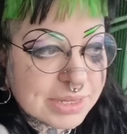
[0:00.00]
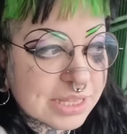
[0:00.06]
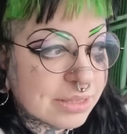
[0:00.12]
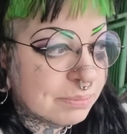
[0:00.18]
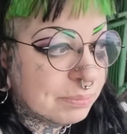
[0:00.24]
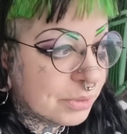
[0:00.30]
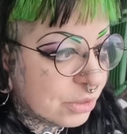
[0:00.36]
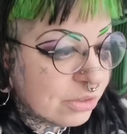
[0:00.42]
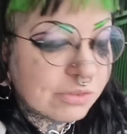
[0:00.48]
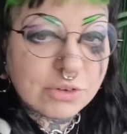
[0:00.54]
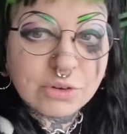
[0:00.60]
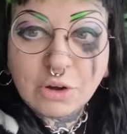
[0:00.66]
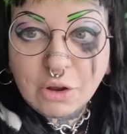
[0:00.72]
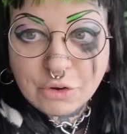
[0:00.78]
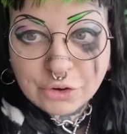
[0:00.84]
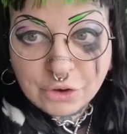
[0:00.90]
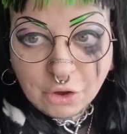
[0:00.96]
meet the beautiful
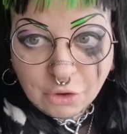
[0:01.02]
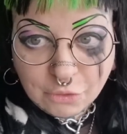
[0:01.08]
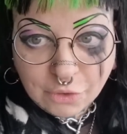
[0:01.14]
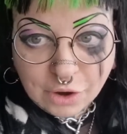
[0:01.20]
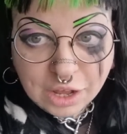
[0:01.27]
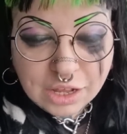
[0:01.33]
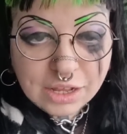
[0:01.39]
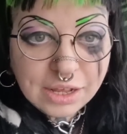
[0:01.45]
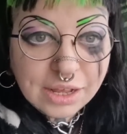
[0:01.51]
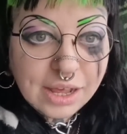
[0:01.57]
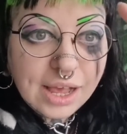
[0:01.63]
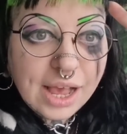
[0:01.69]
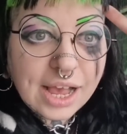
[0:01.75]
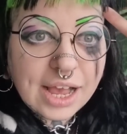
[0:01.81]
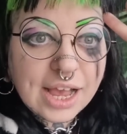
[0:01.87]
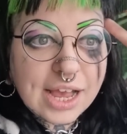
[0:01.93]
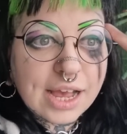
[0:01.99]
Lauren Horror.
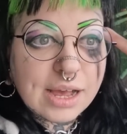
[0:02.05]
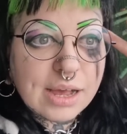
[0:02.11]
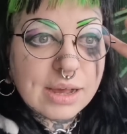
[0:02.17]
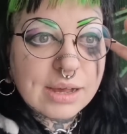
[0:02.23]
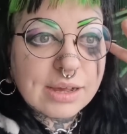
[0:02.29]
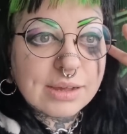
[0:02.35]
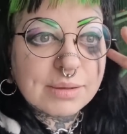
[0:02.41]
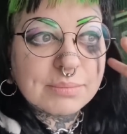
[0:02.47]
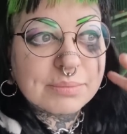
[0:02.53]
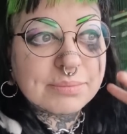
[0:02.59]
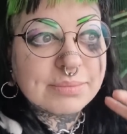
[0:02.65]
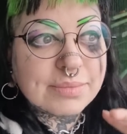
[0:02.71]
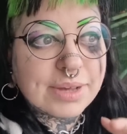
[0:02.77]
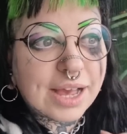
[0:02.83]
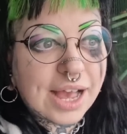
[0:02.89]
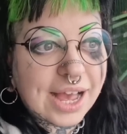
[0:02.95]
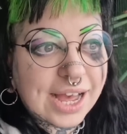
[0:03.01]
Um,
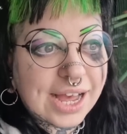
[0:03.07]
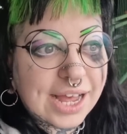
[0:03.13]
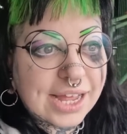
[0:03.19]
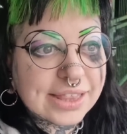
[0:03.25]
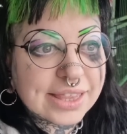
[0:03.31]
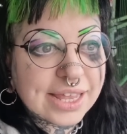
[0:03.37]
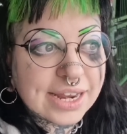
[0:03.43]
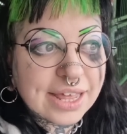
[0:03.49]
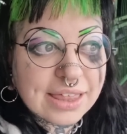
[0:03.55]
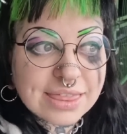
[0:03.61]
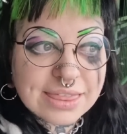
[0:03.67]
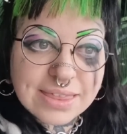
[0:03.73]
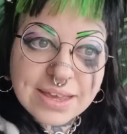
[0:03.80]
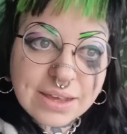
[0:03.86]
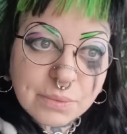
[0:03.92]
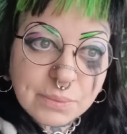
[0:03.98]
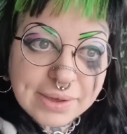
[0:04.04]
and then I
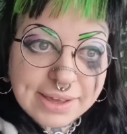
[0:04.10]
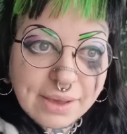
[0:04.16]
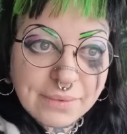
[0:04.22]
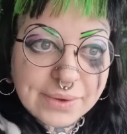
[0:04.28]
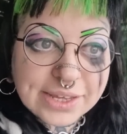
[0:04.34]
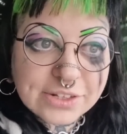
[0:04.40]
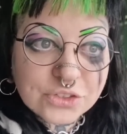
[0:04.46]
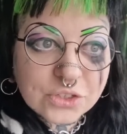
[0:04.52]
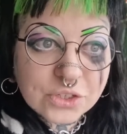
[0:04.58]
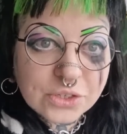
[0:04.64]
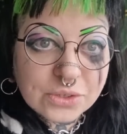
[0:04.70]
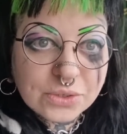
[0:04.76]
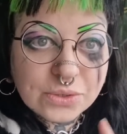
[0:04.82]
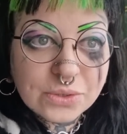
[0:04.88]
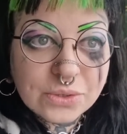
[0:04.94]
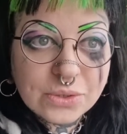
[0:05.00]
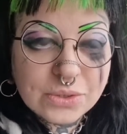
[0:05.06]
think we're going
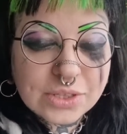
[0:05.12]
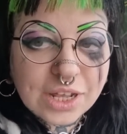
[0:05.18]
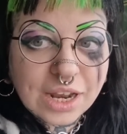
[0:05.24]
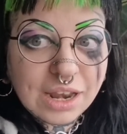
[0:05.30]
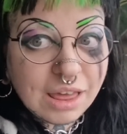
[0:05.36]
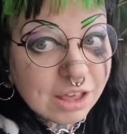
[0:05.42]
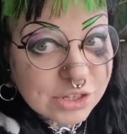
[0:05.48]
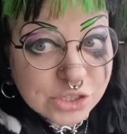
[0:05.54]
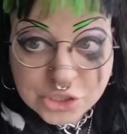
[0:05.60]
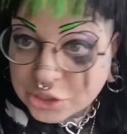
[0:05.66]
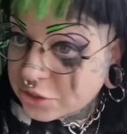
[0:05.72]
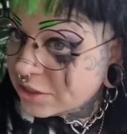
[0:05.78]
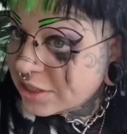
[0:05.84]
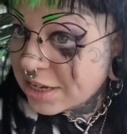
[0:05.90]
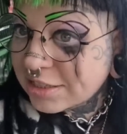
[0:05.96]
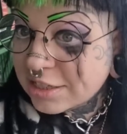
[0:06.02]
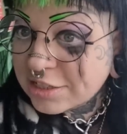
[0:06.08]
to the Last
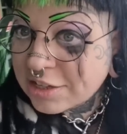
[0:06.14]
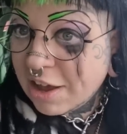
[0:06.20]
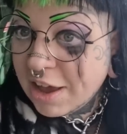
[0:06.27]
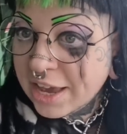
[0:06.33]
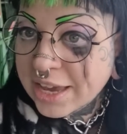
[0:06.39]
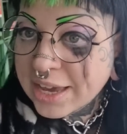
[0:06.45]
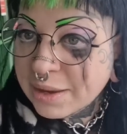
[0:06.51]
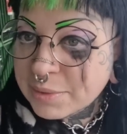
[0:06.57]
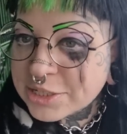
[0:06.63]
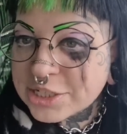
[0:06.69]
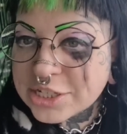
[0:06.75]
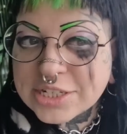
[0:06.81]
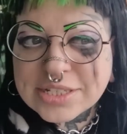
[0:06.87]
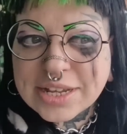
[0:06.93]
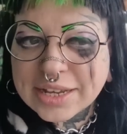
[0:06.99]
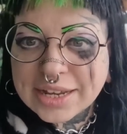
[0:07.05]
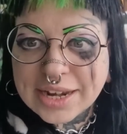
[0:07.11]
Tuesday Society, which
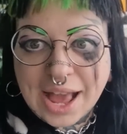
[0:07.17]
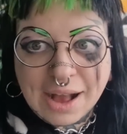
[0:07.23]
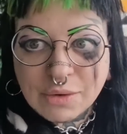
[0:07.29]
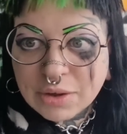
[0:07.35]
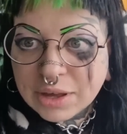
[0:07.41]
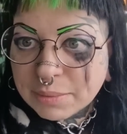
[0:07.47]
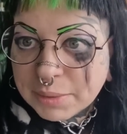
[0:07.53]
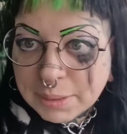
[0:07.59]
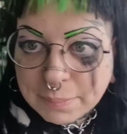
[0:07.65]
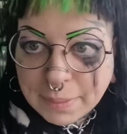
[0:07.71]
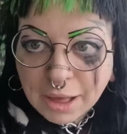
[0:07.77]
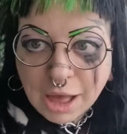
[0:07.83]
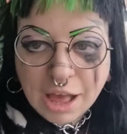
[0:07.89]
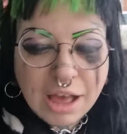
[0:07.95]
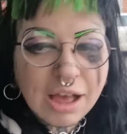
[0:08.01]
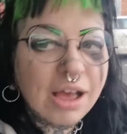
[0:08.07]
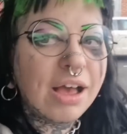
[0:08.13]
is like an alchemy
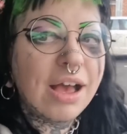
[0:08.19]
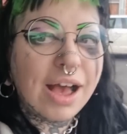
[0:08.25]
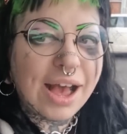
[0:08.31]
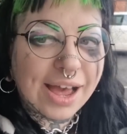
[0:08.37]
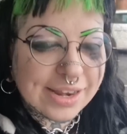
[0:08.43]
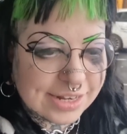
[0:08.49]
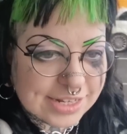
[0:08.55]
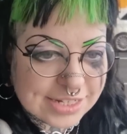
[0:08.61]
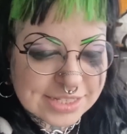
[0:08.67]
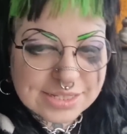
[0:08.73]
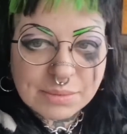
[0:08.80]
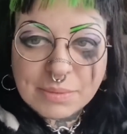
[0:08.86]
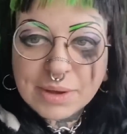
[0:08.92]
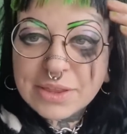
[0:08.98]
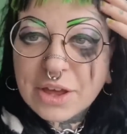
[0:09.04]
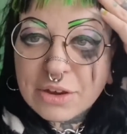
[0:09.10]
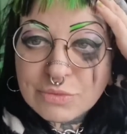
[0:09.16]
bar. And it's
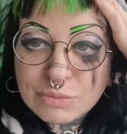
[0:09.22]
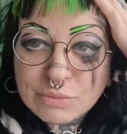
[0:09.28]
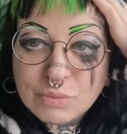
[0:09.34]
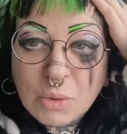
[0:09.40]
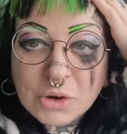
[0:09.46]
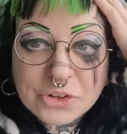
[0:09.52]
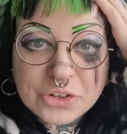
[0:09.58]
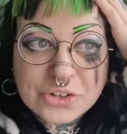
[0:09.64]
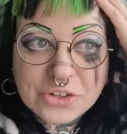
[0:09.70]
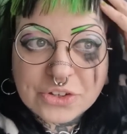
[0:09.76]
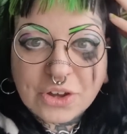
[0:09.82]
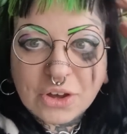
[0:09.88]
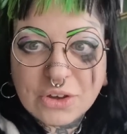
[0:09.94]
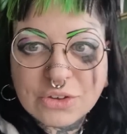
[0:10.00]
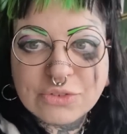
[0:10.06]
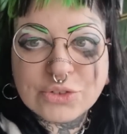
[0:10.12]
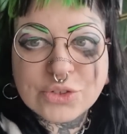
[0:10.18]
somewhere that I've wanted to
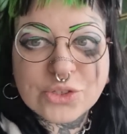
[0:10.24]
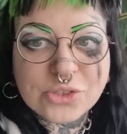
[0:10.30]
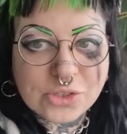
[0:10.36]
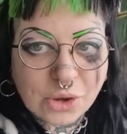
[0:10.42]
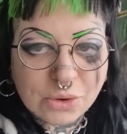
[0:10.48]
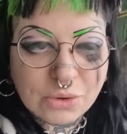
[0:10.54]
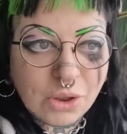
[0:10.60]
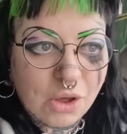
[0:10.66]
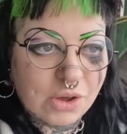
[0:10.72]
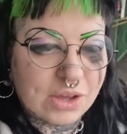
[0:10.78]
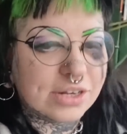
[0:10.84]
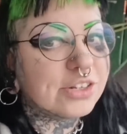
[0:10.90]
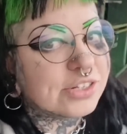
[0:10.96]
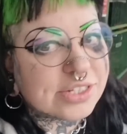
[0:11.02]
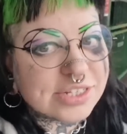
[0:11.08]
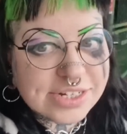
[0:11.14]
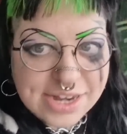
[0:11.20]
go for so long
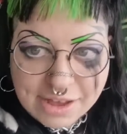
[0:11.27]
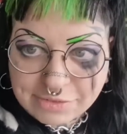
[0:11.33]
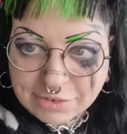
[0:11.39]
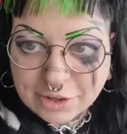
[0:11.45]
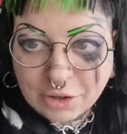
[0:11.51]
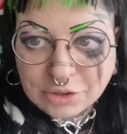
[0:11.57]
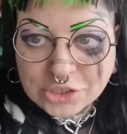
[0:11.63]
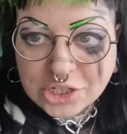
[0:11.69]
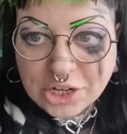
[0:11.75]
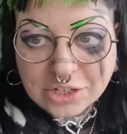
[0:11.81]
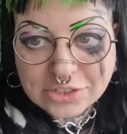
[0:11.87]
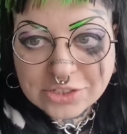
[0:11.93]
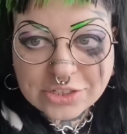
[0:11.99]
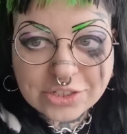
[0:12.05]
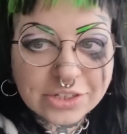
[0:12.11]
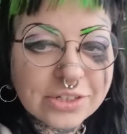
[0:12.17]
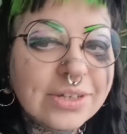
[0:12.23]
and just never got
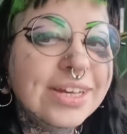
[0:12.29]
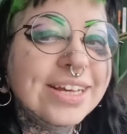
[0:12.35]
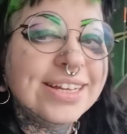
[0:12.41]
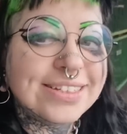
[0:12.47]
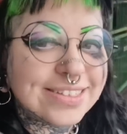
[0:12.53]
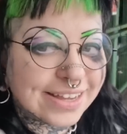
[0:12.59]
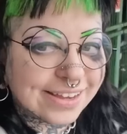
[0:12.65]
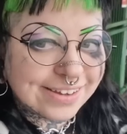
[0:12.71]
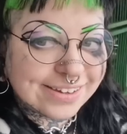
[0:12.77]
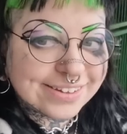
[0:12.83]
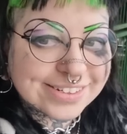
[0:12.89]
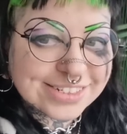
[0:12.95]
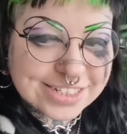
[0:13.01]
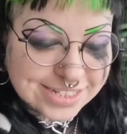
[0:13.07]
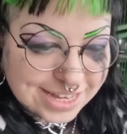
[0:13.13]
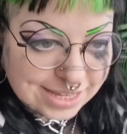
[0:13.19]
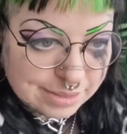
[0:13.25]
chance to. So
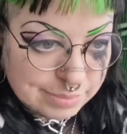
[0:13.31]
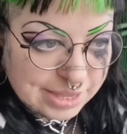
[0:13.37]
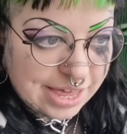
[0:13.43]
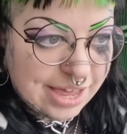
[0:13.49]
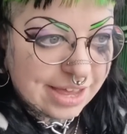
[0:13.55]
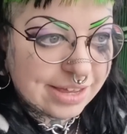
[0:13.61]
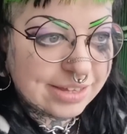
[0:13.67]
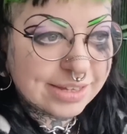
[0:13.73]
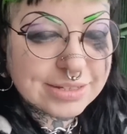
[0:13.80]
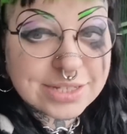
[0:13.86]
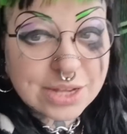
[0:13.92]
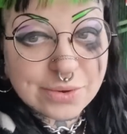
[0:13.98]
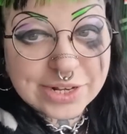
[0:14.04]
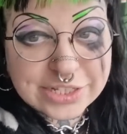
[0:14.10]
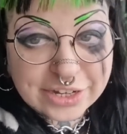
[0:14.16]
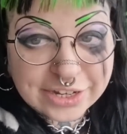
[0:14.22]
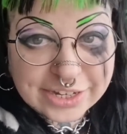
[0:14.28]
she's taking me there.
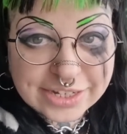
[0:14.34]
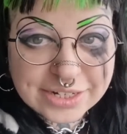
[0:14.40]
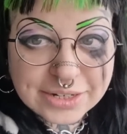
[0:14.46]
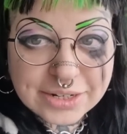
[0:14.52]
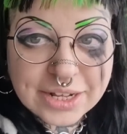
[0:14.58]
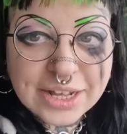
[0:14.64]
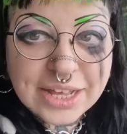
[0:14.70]
So excited.